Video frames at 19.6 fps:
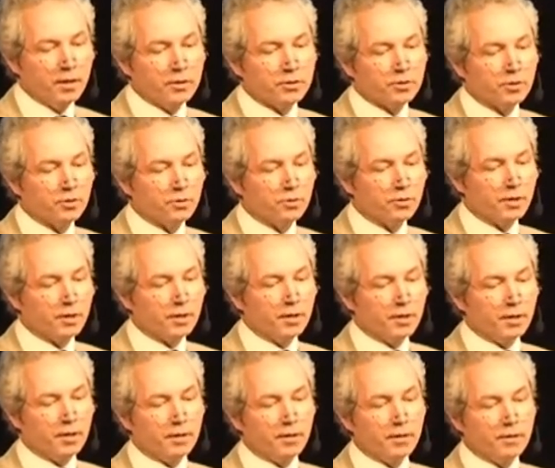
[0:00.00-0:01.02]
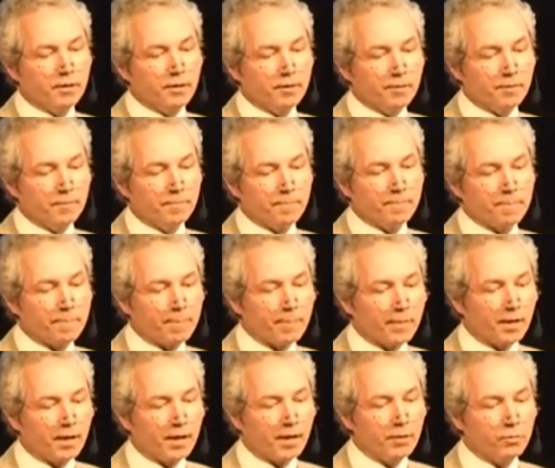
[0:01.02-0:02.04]
So
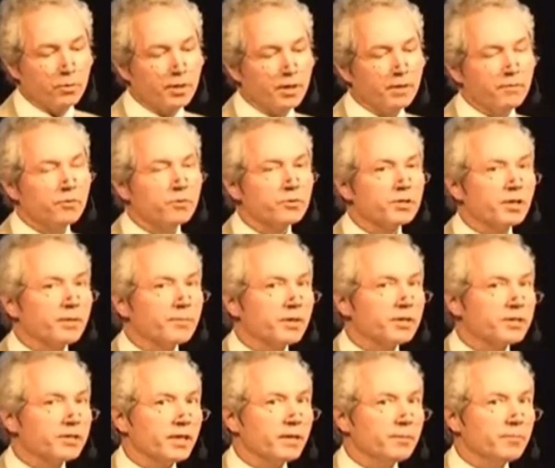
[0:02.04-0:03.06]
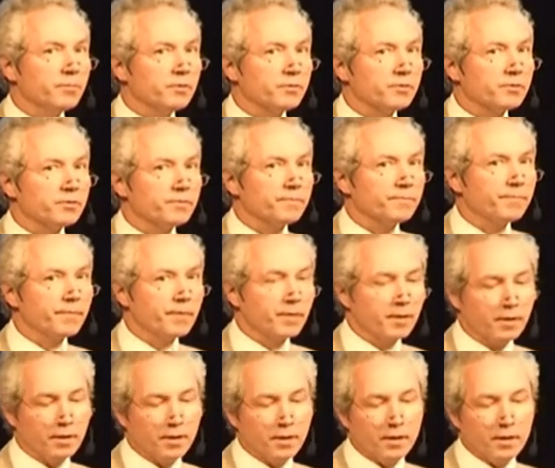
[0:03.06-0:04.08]
I will give you some examples
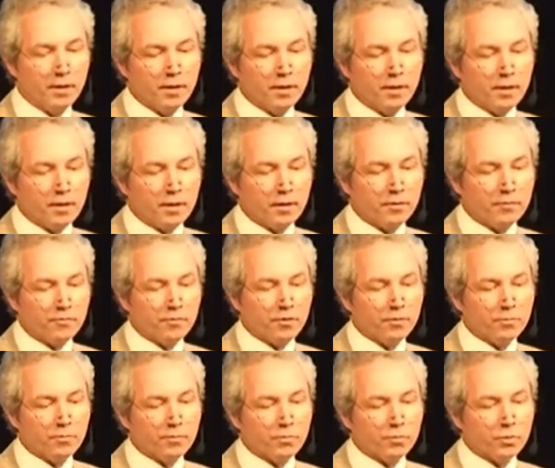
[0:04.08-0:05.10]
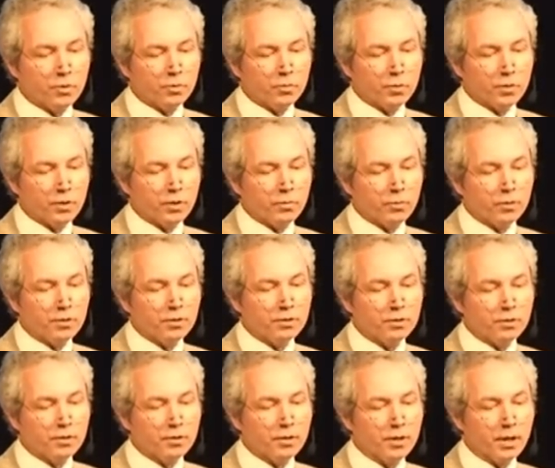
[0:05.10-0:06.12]
from
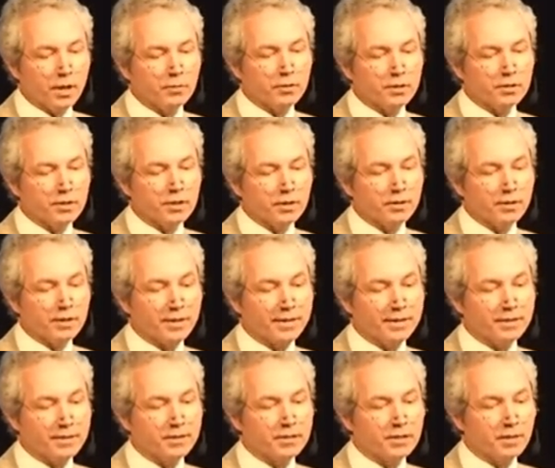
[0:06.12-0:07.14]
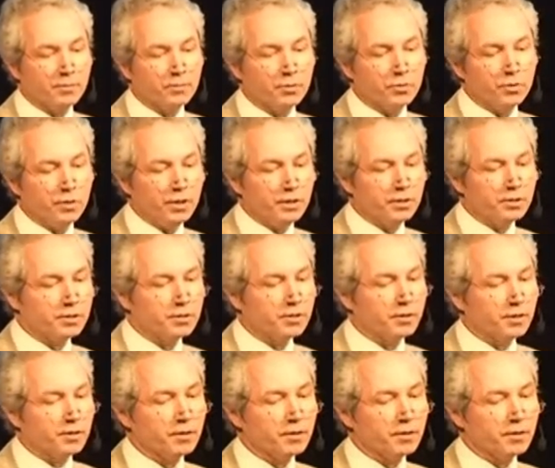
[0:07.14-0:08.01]
how this can be reached.